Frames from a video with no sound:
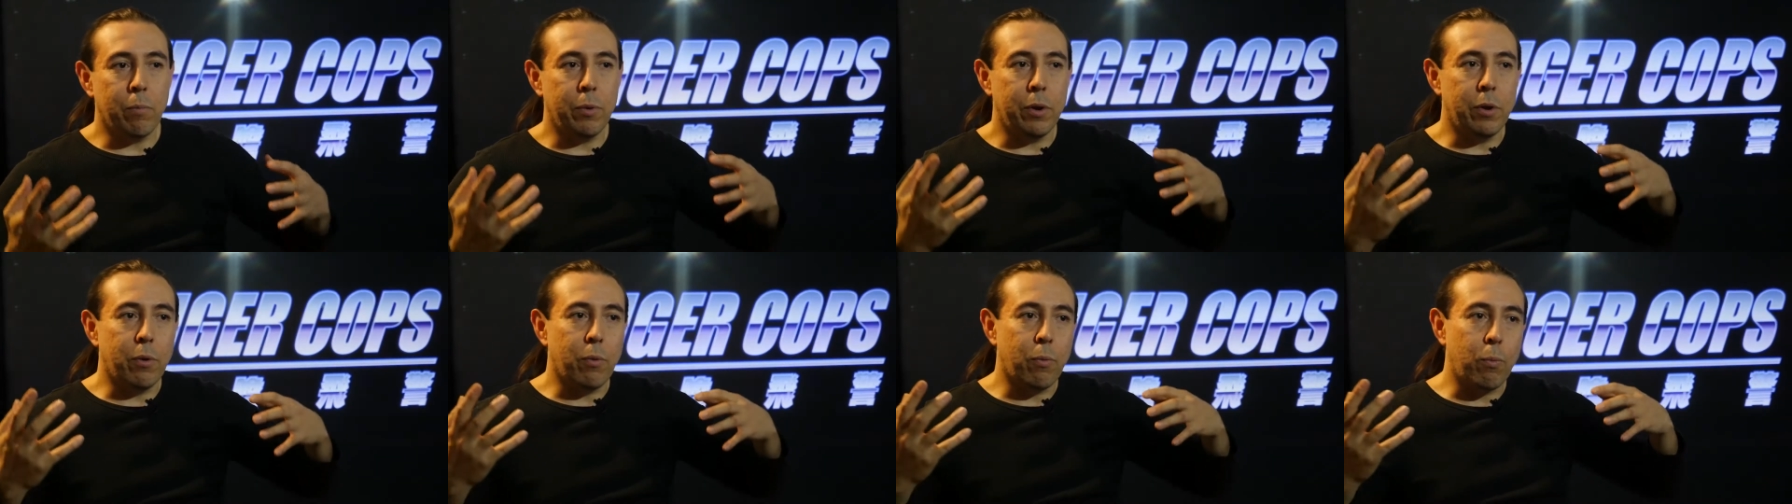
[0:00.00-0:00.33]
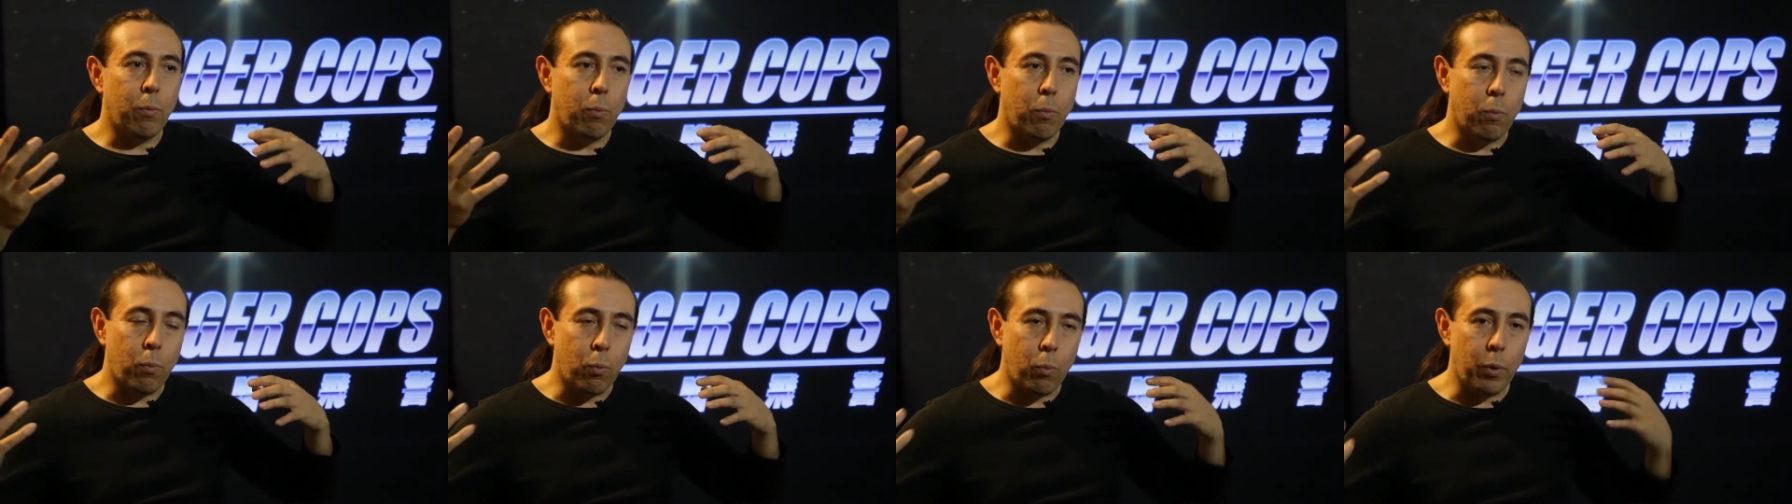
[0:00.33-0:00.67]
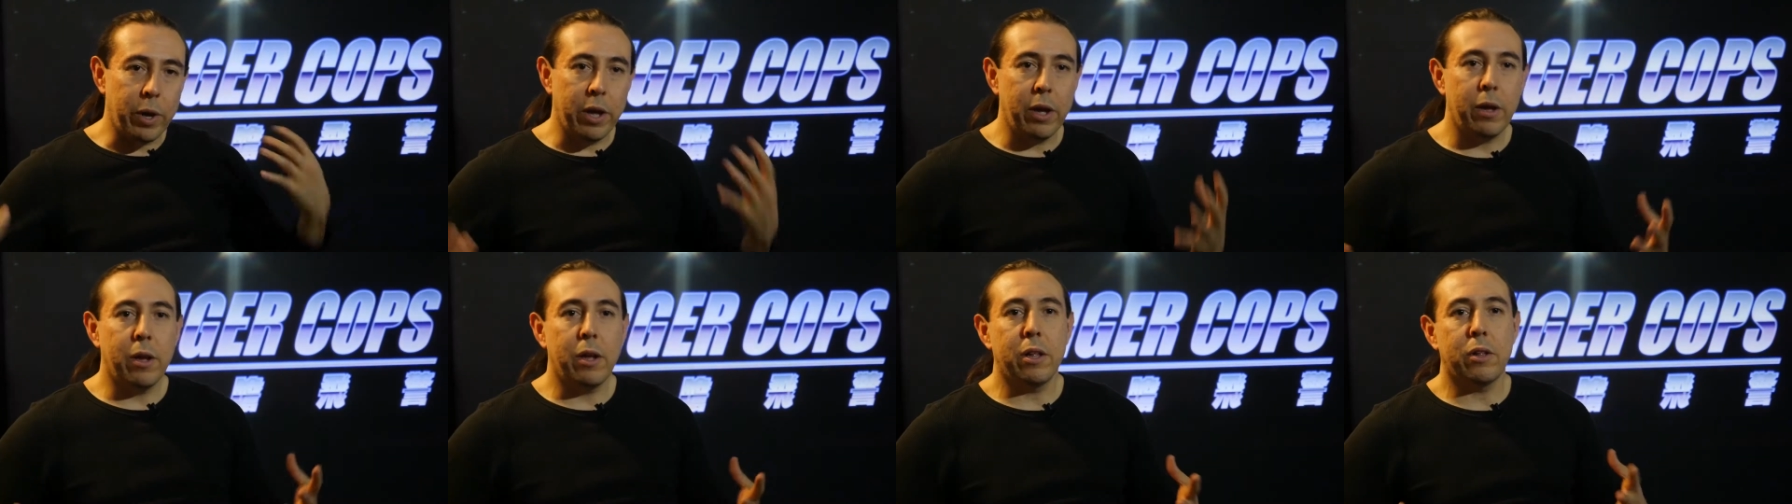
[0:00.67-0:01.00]
You know,
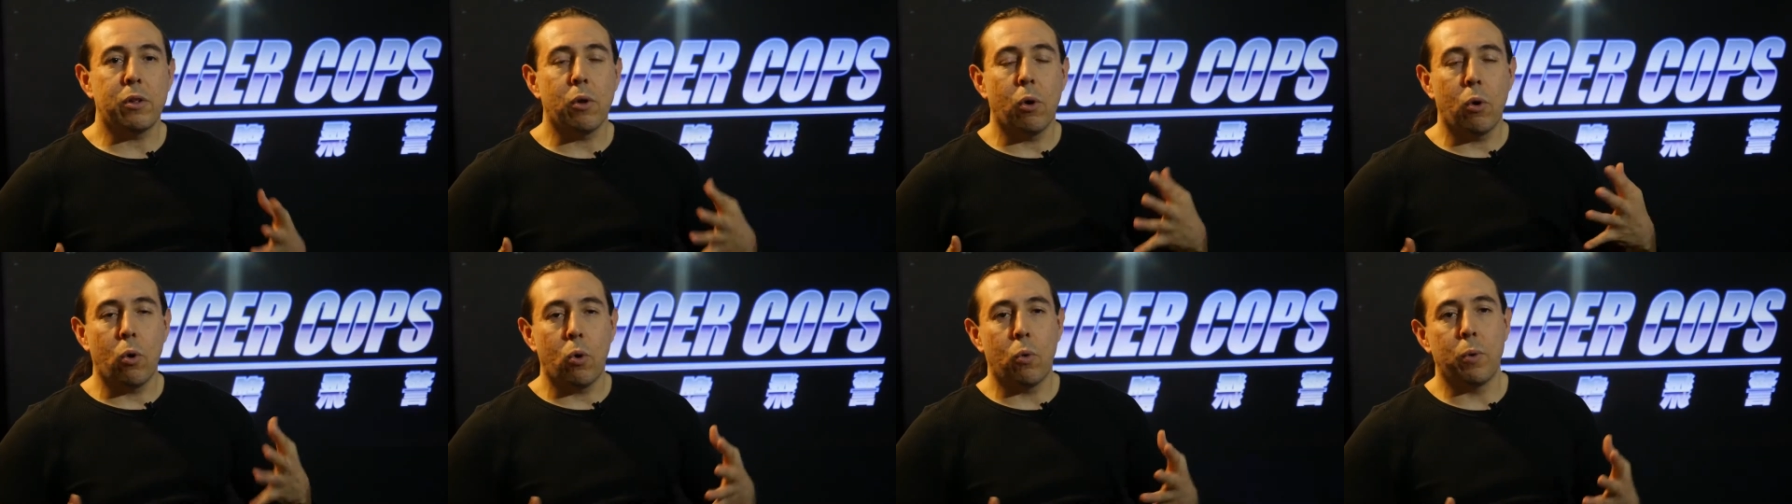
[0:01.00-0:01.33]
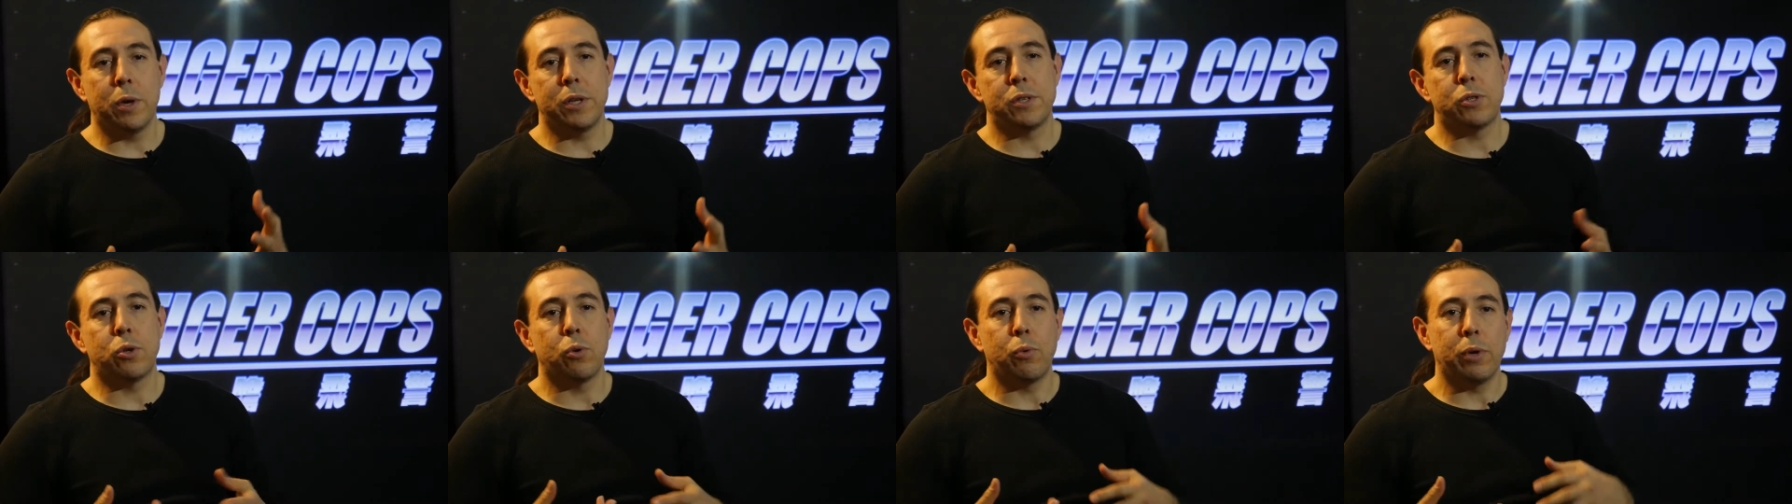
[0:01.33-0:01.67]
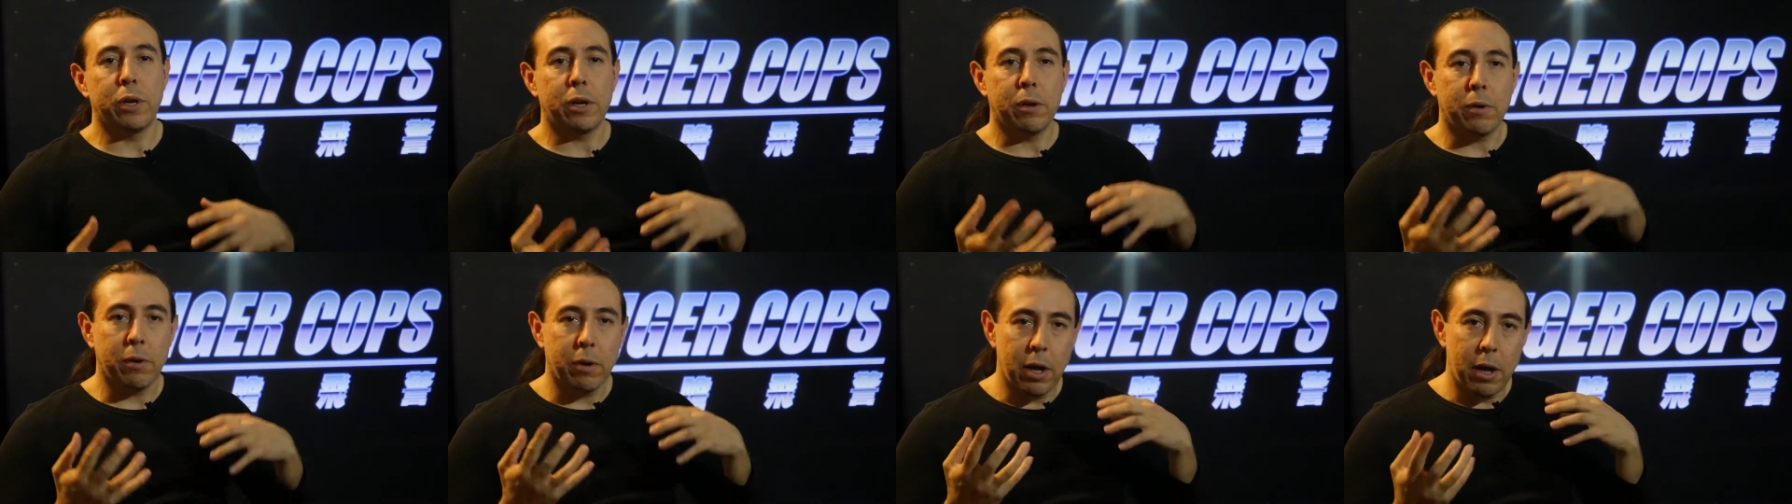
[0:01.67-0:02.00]
we always
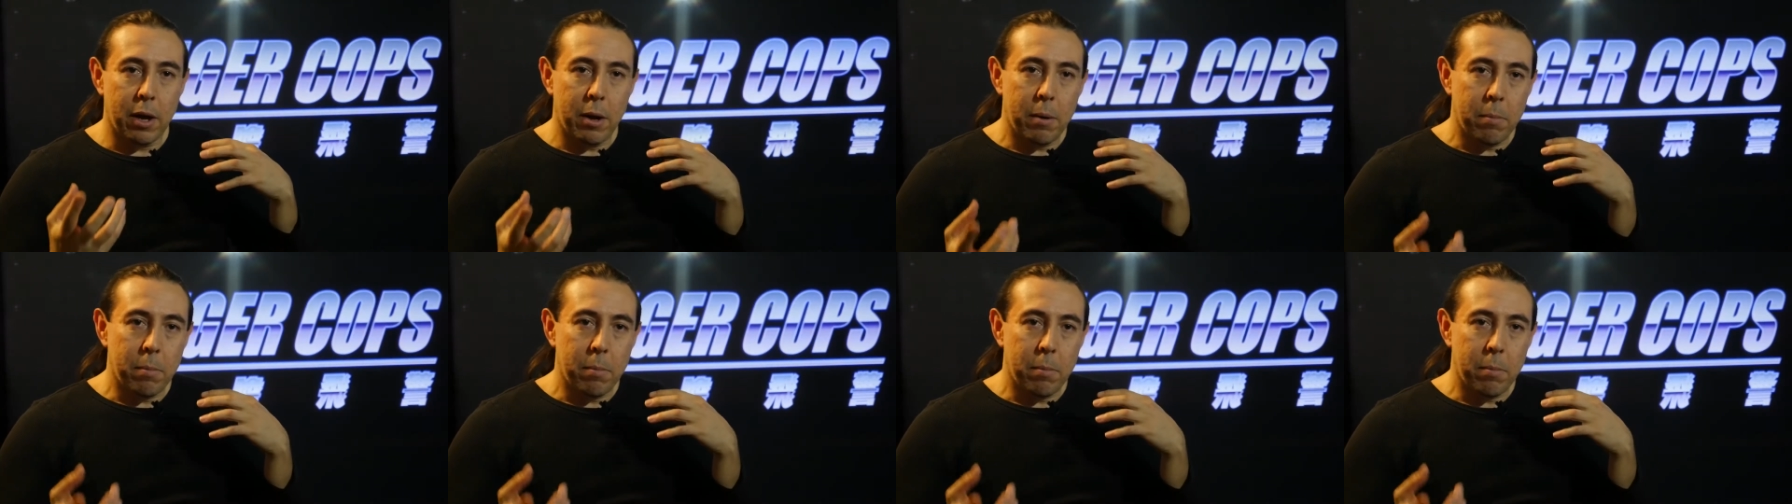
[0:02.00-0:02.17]
doing,